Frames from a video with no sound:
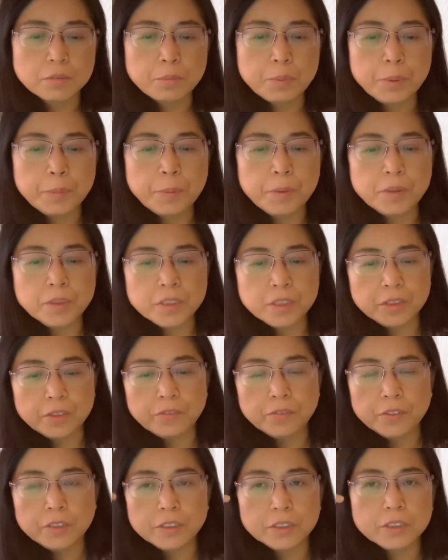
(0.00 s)
People are
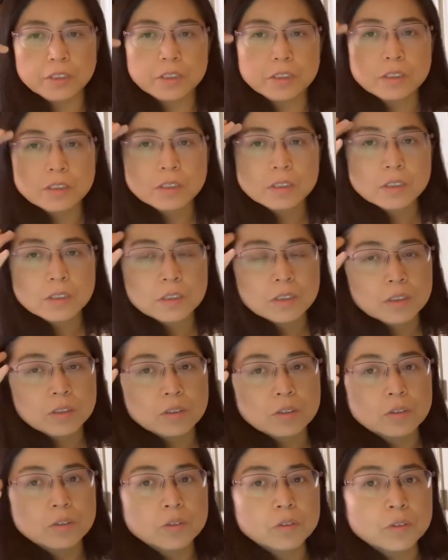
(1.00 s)
different.
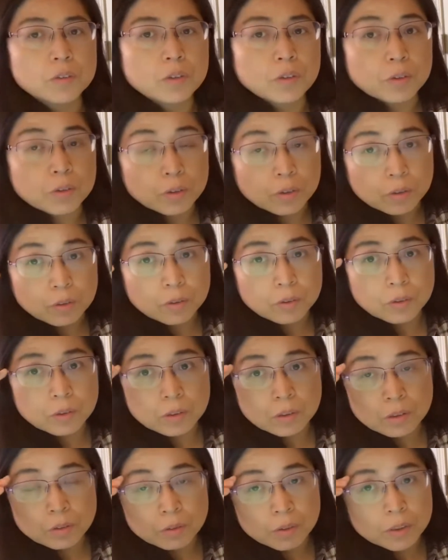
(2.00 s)
You do
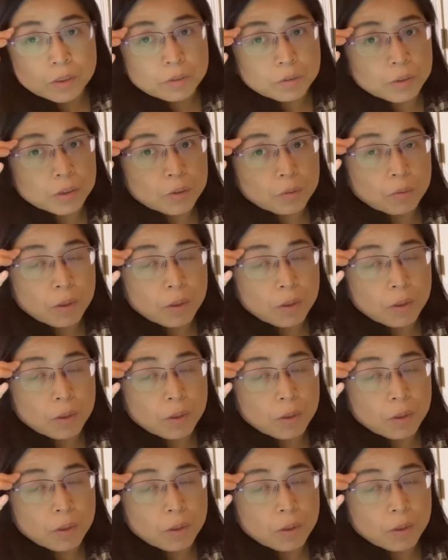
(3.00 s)
3 strings.